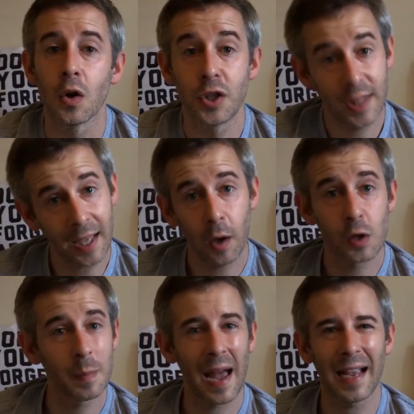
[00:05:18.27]
She then goes
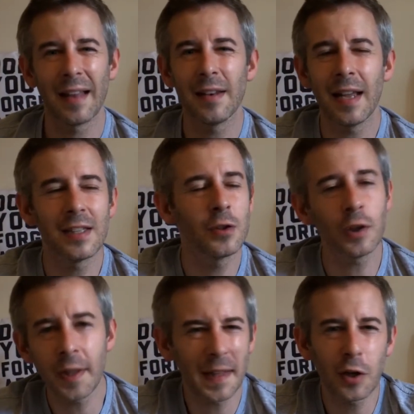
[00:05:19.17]
back, and it's
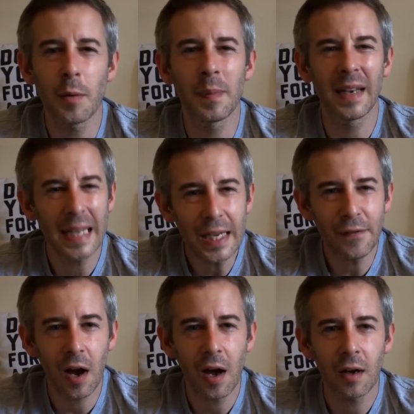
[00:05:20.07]
not that they don't believe
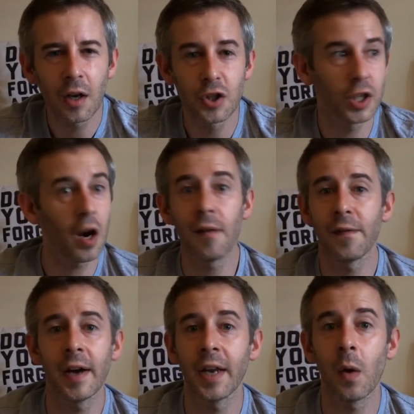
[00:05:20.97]
her because she can't
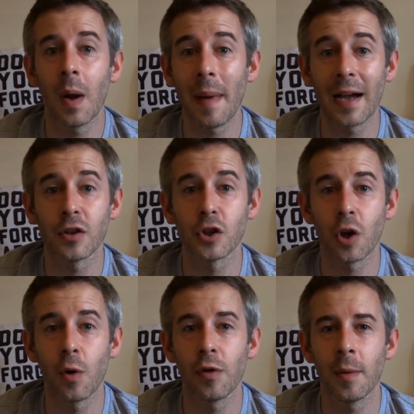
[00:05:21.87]
find her way back and
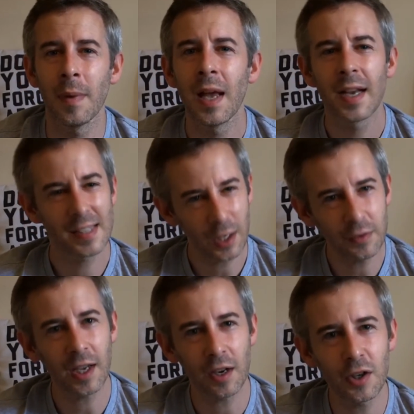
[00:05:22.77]
show them, because they,
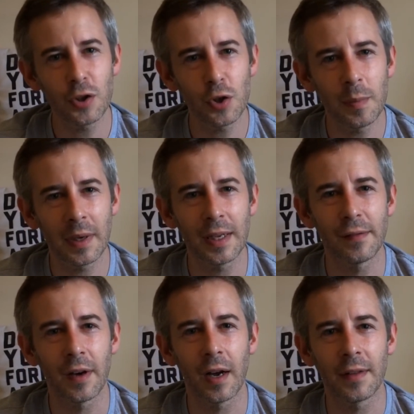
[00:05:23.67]
they kind of do believe
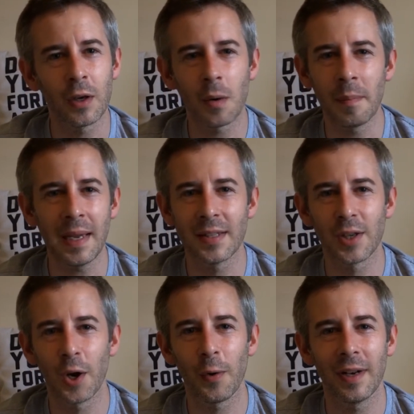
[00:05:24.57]
her. They're not mean to
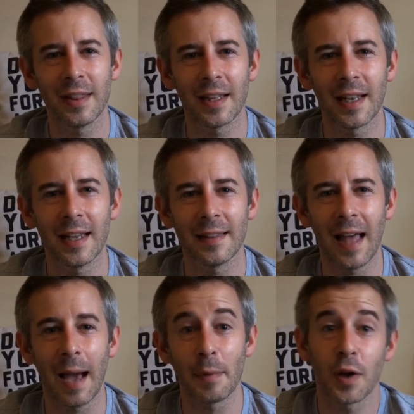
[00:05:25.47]
her or anything like
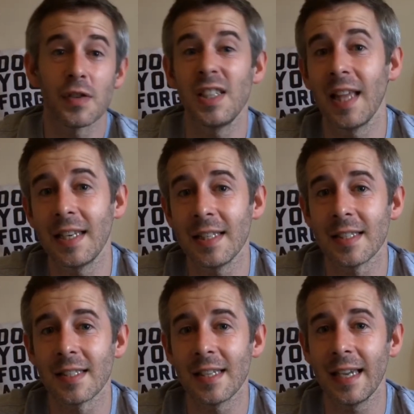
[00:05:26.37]
that, but obviously they
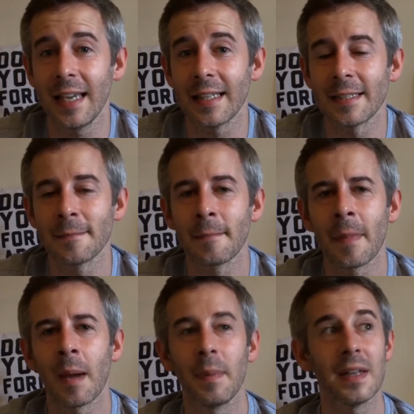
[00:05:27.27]
didn't see it.
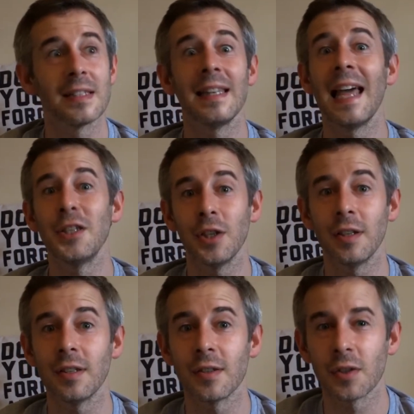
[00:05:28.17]
But it's
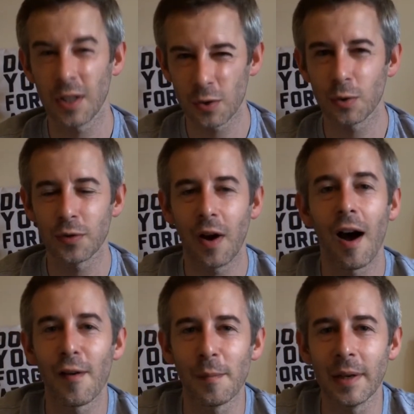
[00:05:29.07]
legend, so they sort of
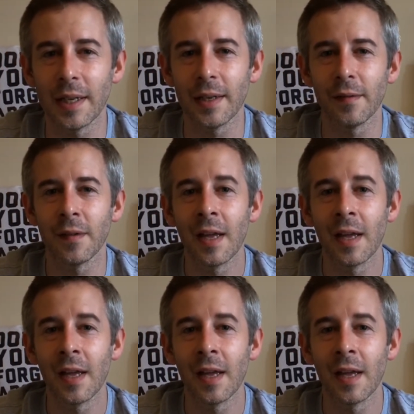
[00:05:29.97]
half believe.